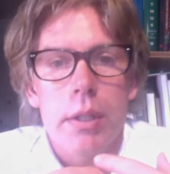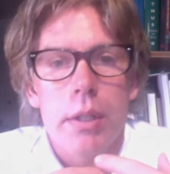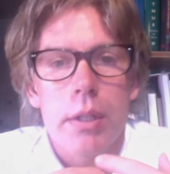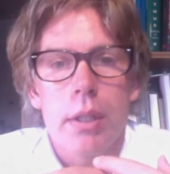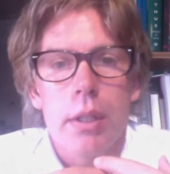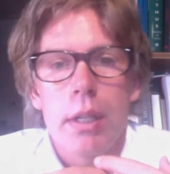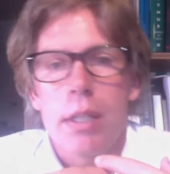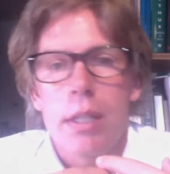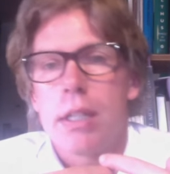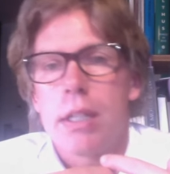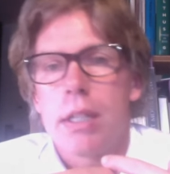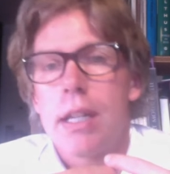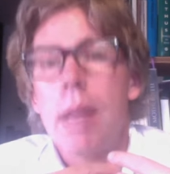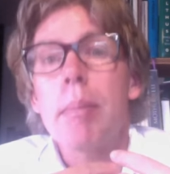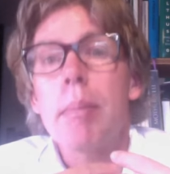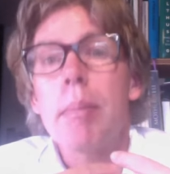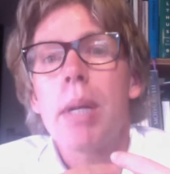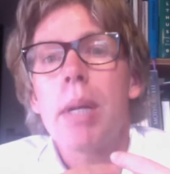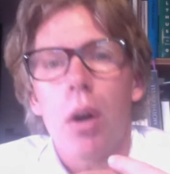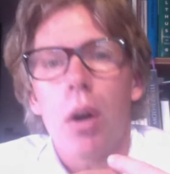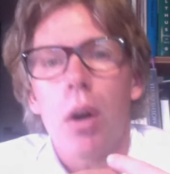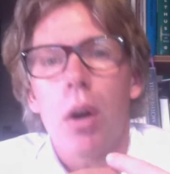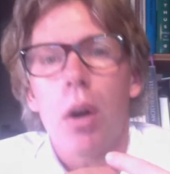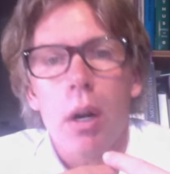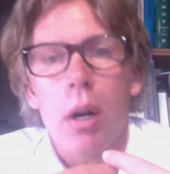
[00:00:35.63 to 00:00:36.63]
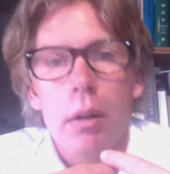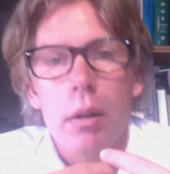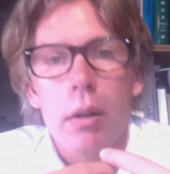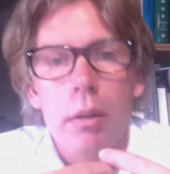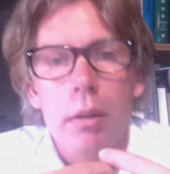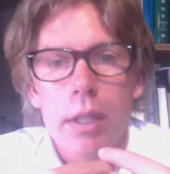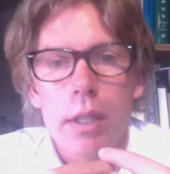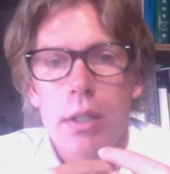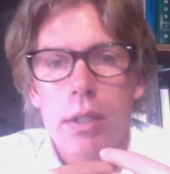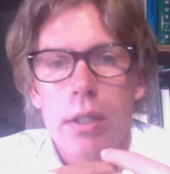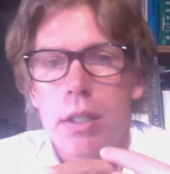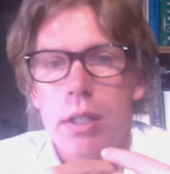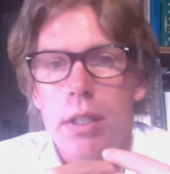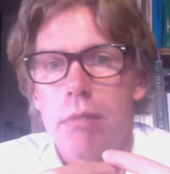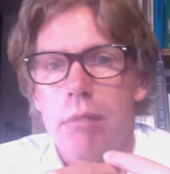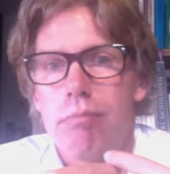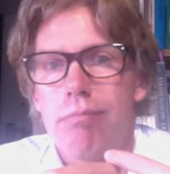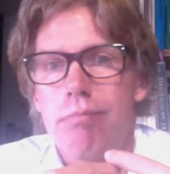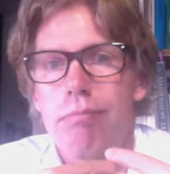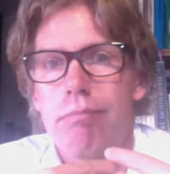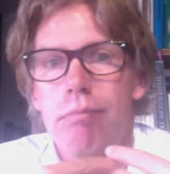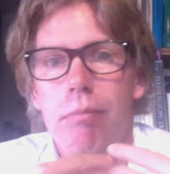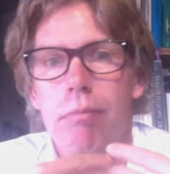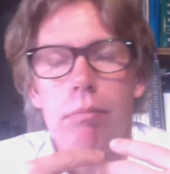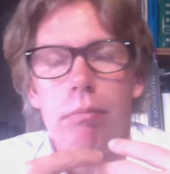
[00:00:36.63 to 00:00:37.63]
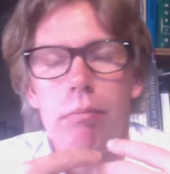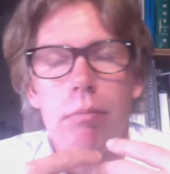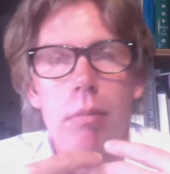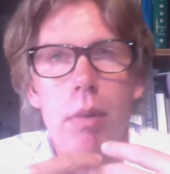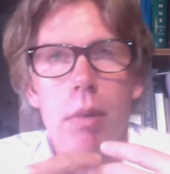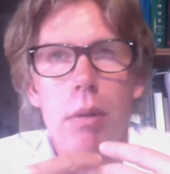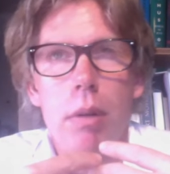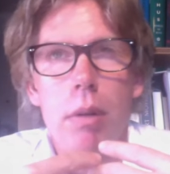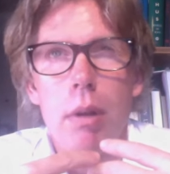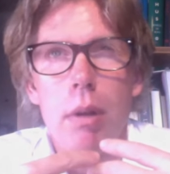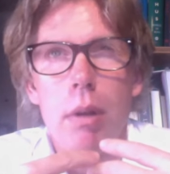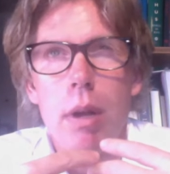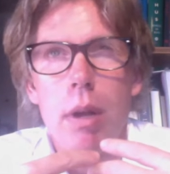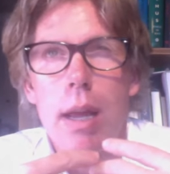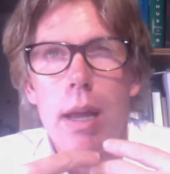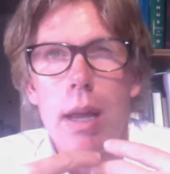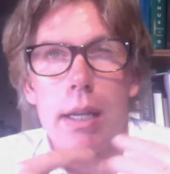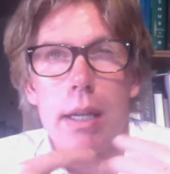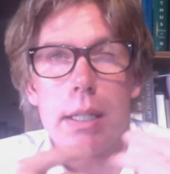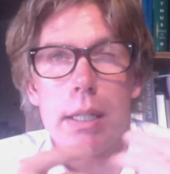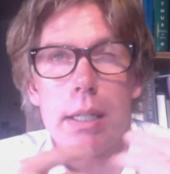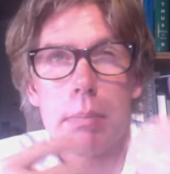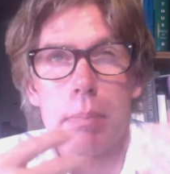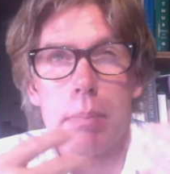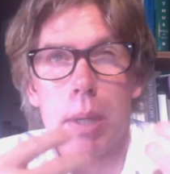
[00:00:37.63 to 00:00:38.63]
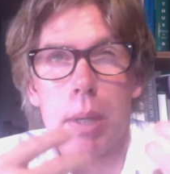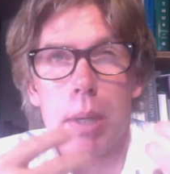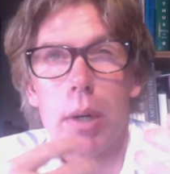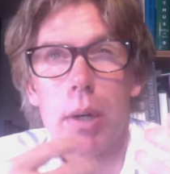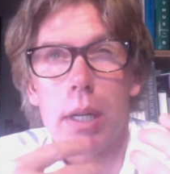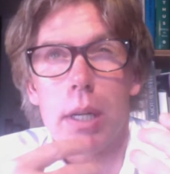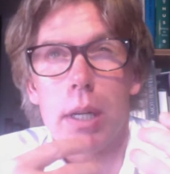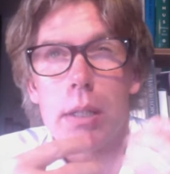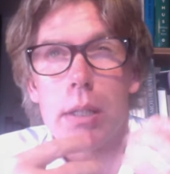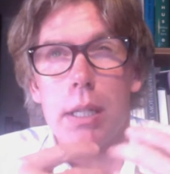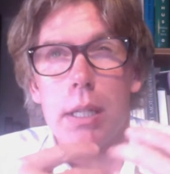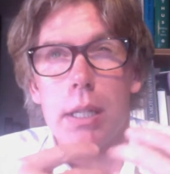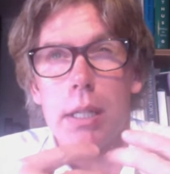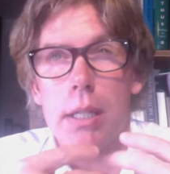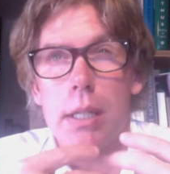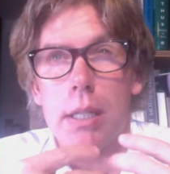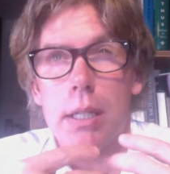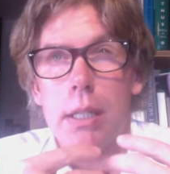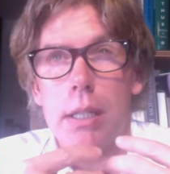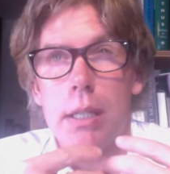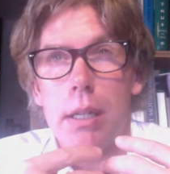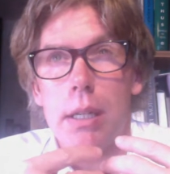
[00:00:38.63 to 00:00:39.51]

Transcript: this seminar, this experience, this